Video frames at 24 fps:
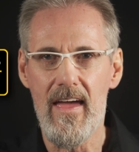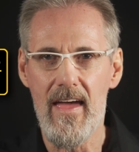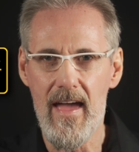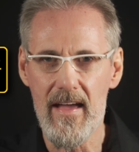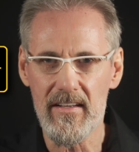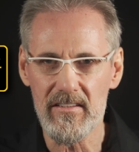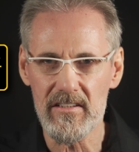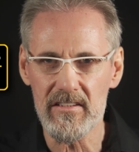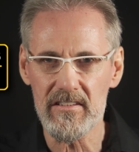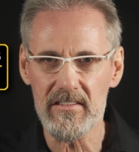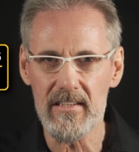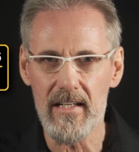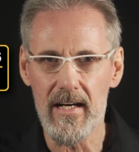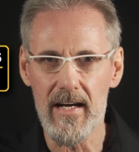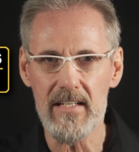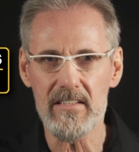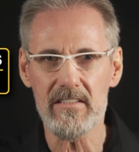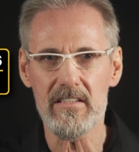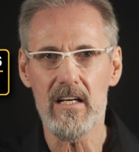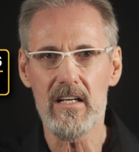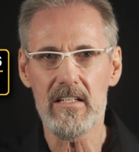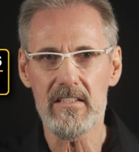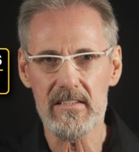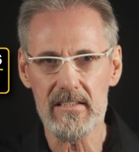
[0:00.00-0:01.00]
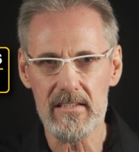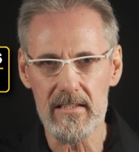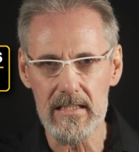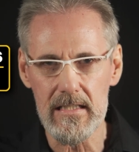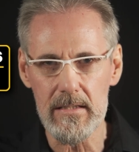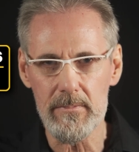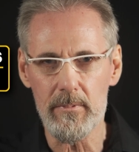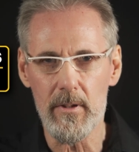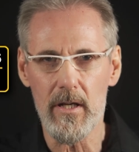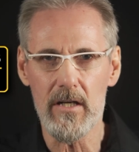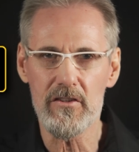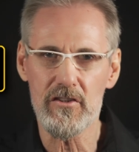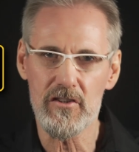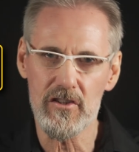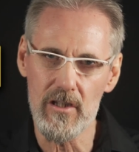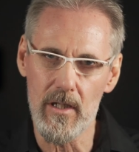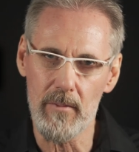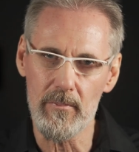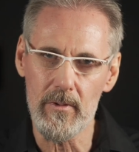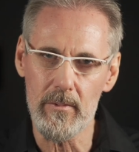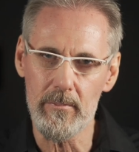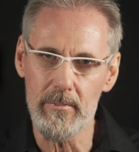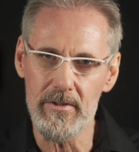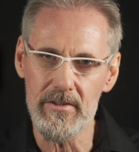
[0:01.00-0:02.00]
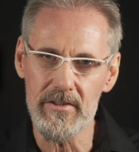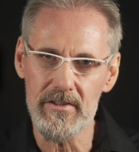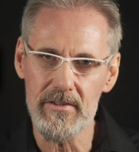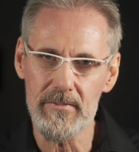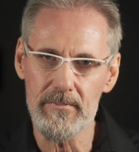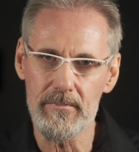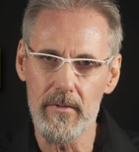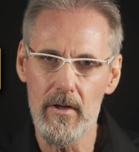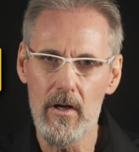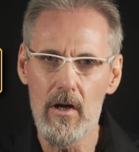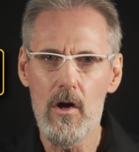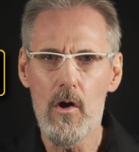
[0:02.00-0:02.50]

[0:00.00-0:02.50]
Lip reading: exercise, sleep, and supplements.